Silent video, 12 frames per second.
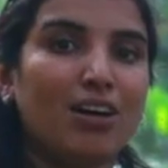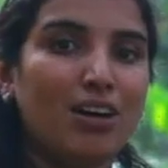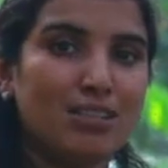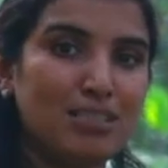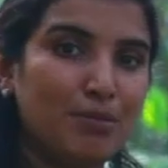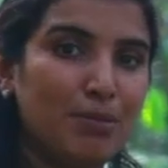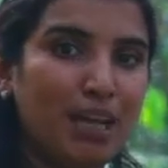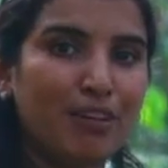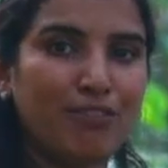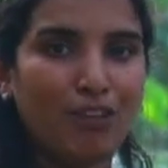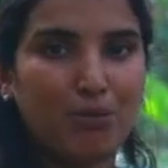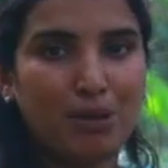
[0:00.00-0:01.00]
algebraic
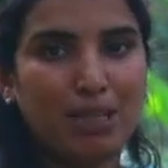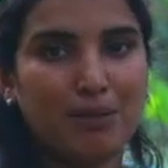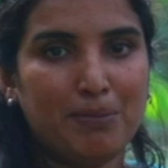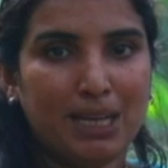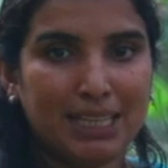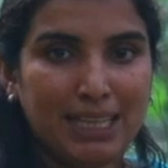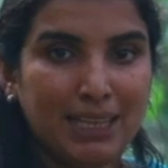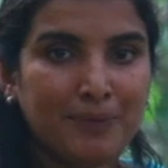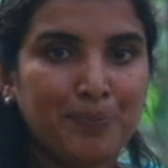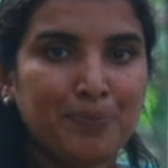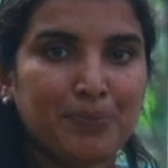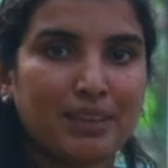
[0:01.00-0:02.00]
formula.
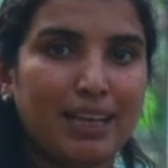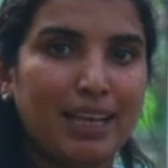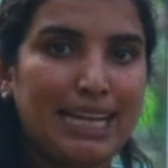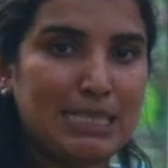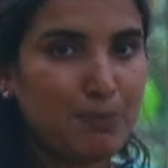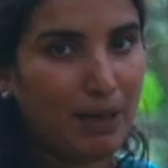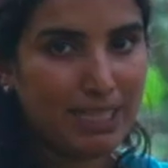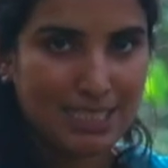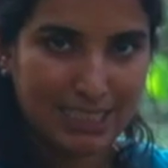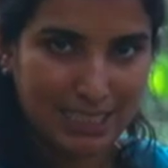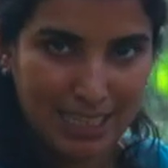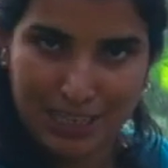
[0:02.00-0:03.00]
This is x plus
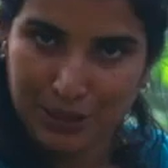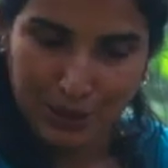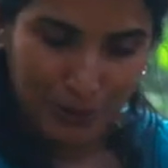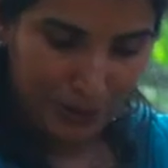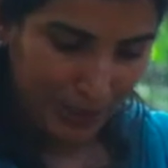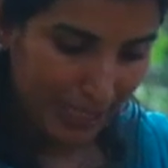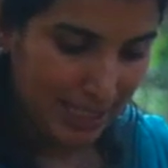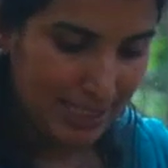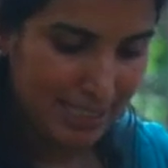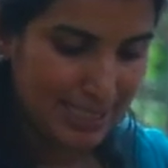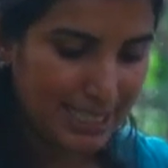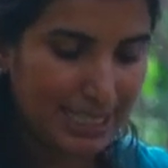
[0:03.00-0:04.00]
2 is
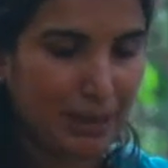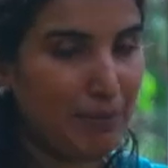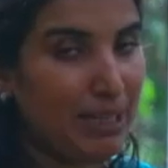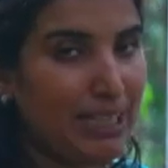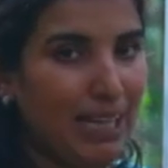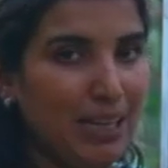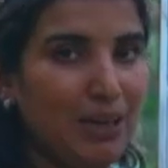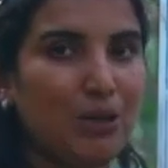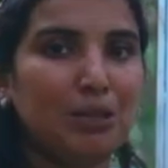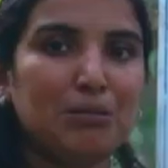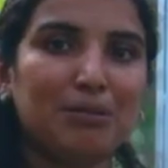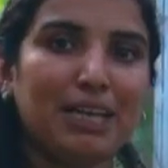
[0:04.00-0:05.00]
10. That is x
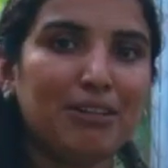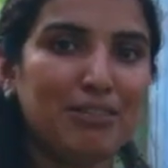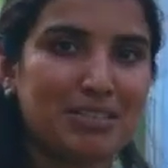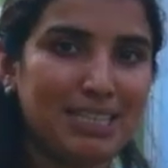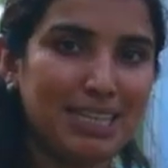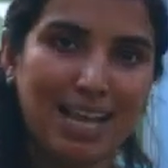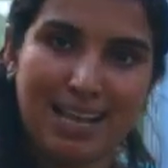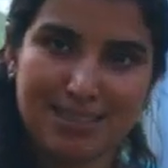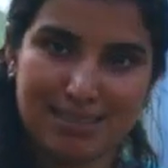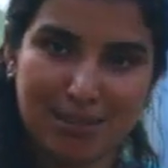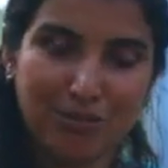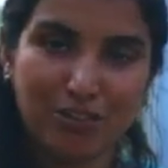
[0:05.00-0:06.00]
is x
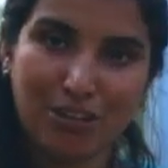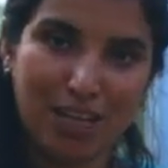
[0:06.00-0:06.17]
plus